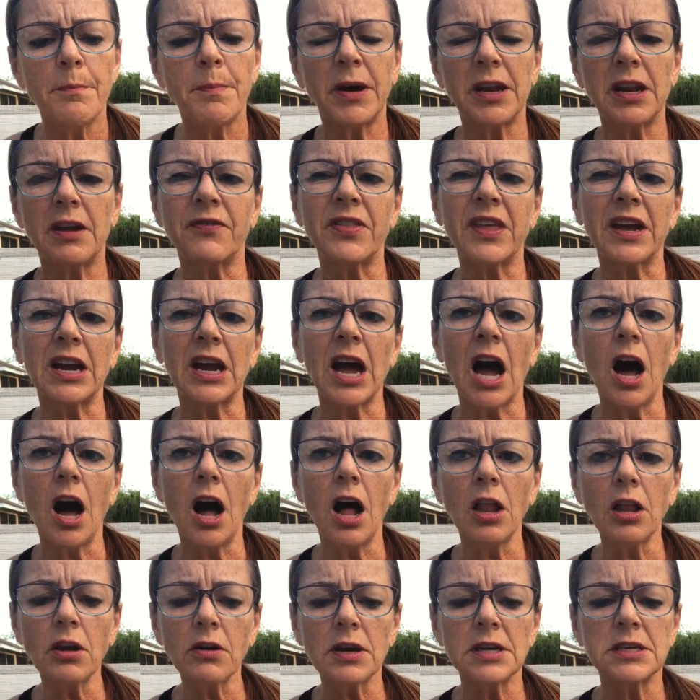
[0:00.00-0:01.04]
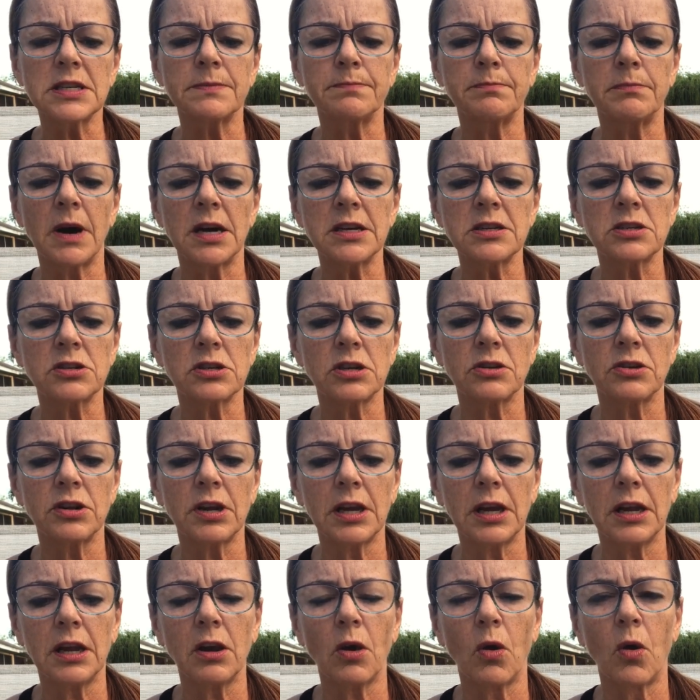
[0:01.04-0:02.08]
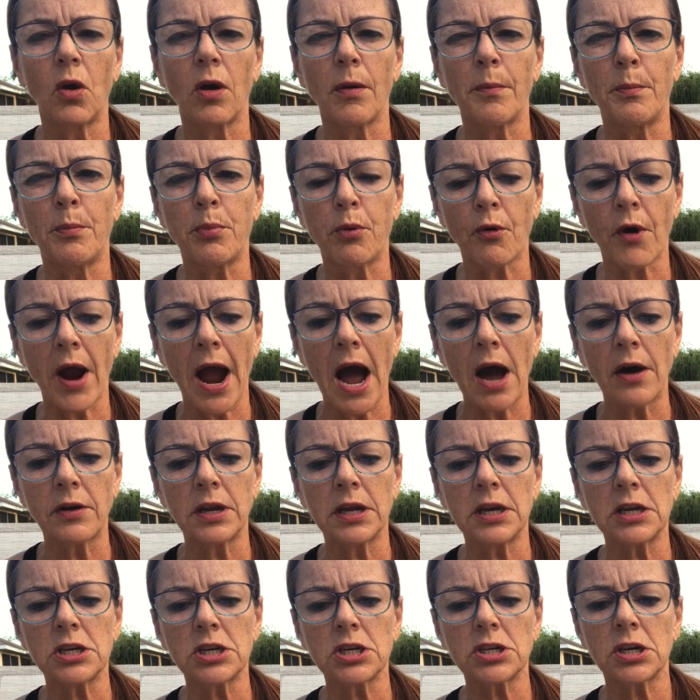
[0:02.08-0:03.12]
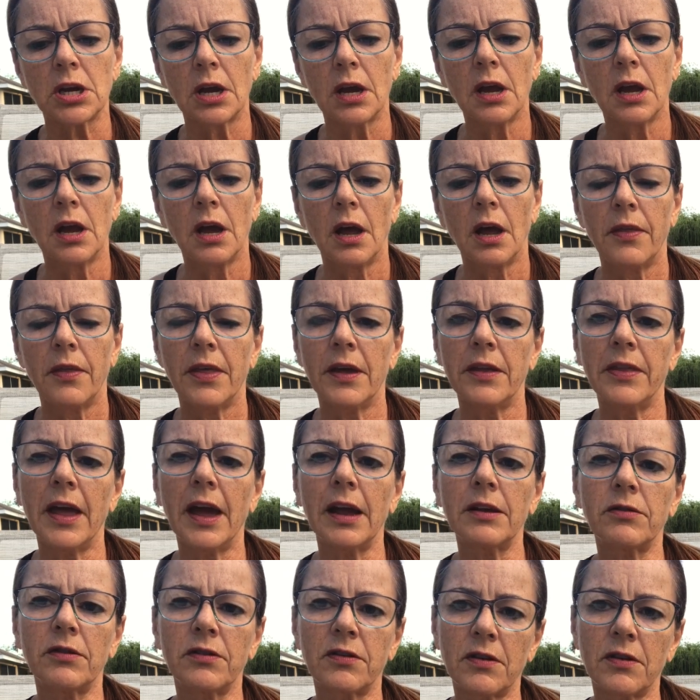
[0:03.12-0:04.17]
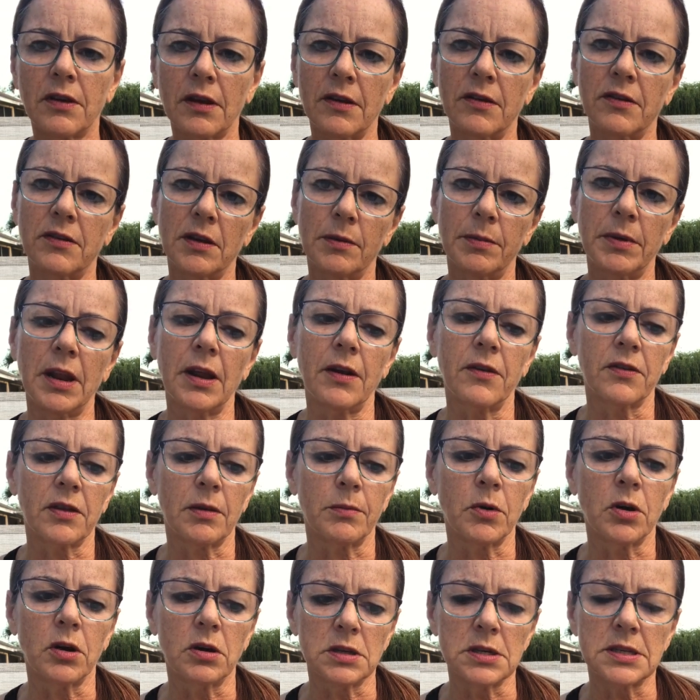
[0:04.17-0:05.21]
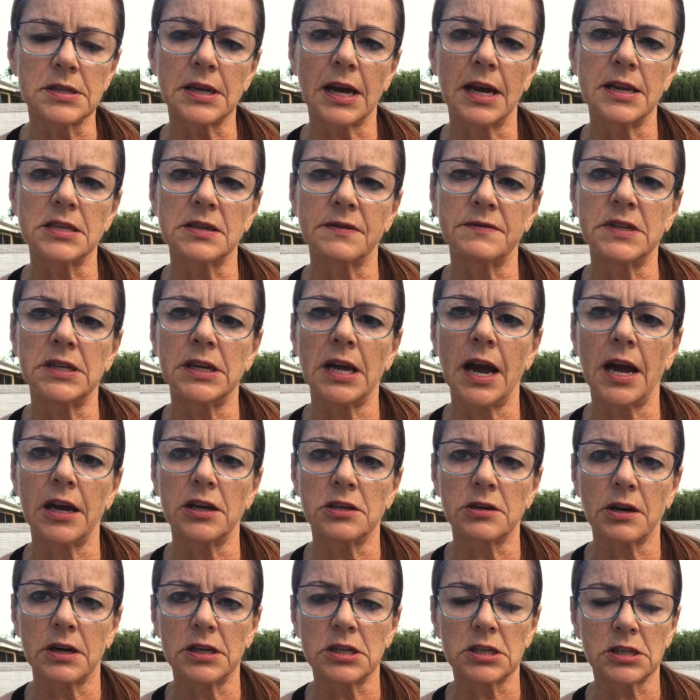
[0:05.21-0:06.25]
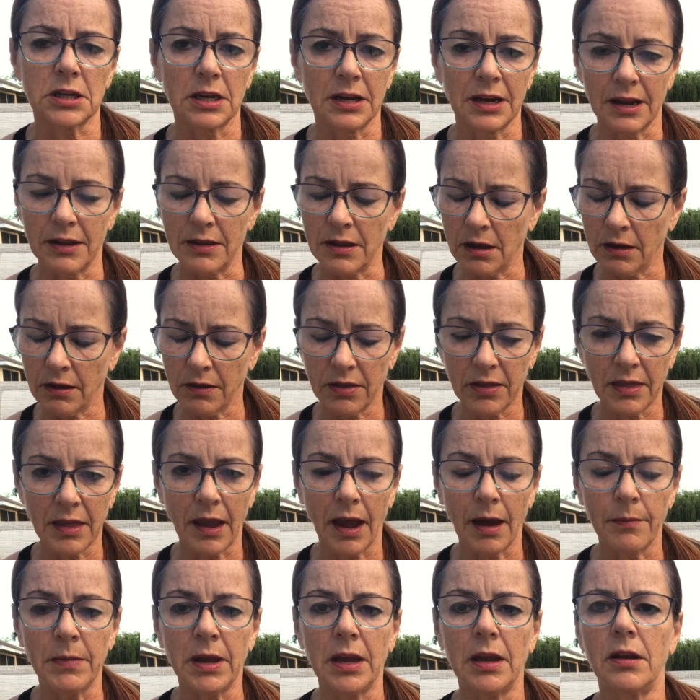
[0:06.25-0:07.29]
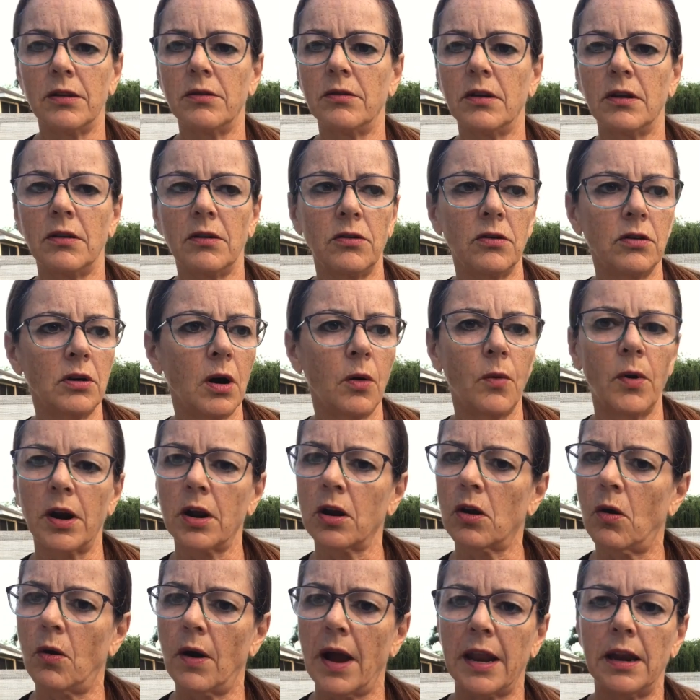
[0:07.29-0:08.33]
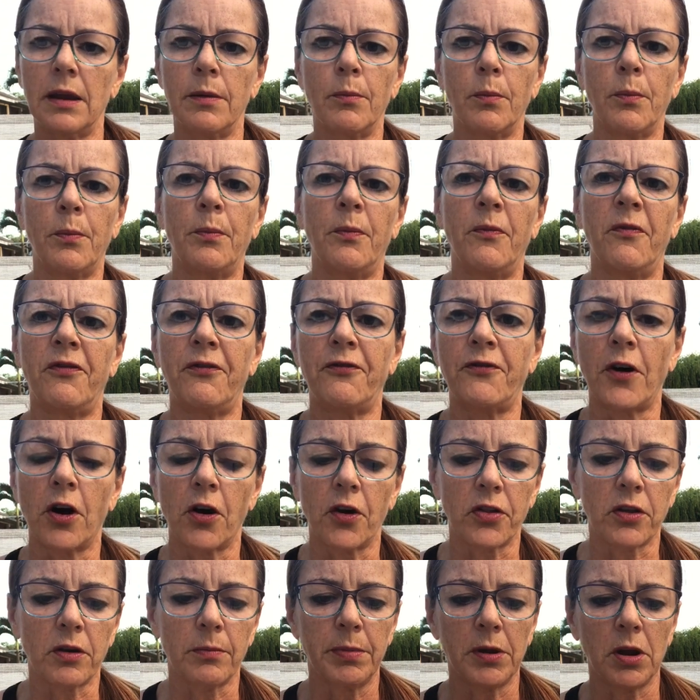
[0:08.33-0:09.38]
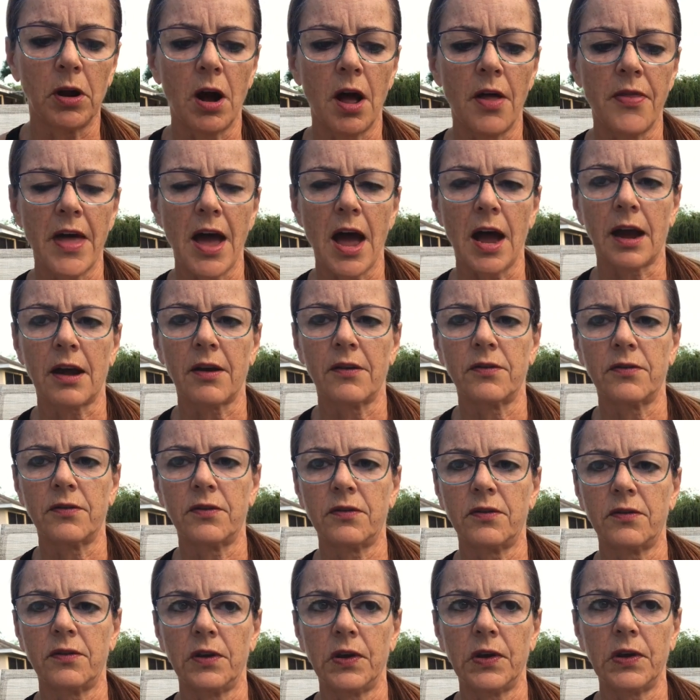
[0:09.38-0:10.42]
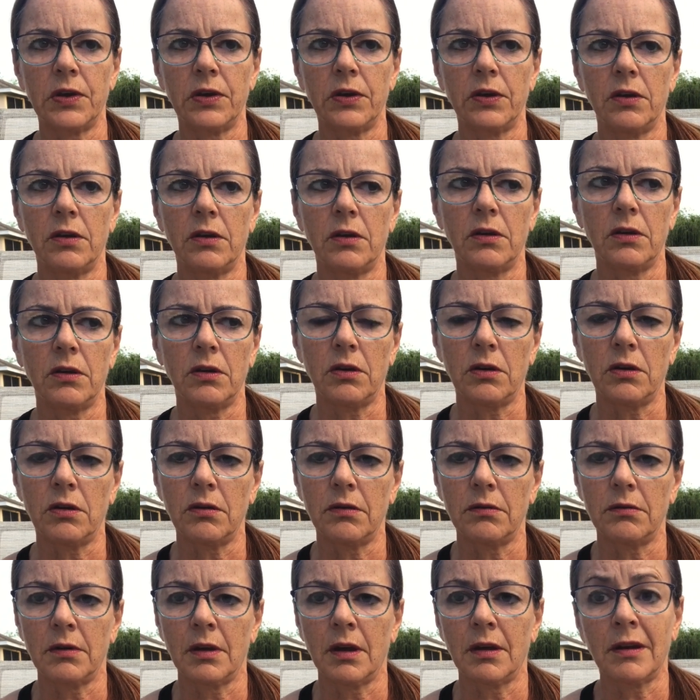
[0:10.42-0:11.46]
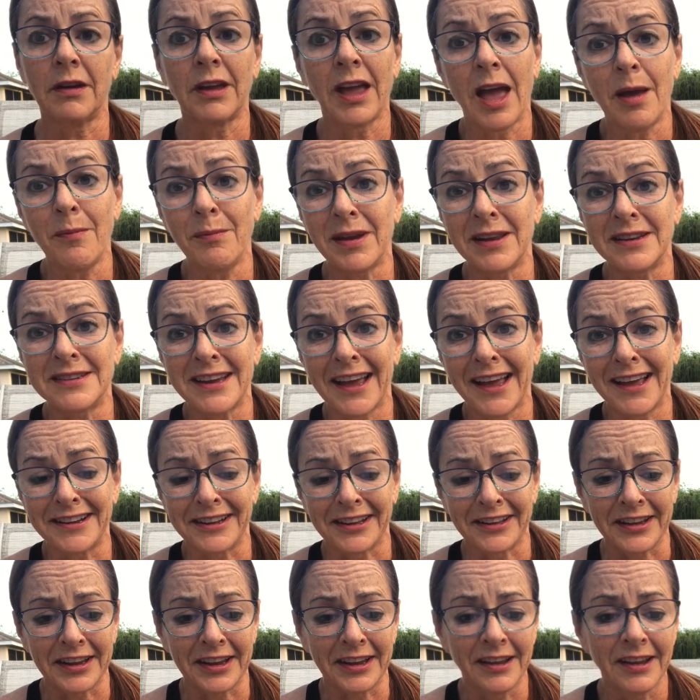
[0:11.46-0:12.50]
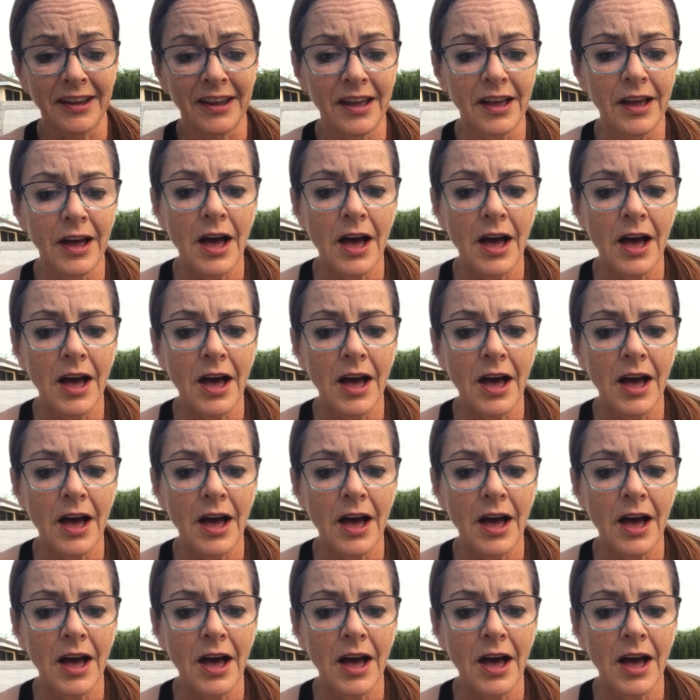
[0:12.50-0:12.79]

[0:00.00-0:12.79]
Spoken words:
But if the color is mustardy or brownish, then that's exhibiting some good signs of dehydration. And I mean, you don't want to go any farther beyond that, because it can be deadly.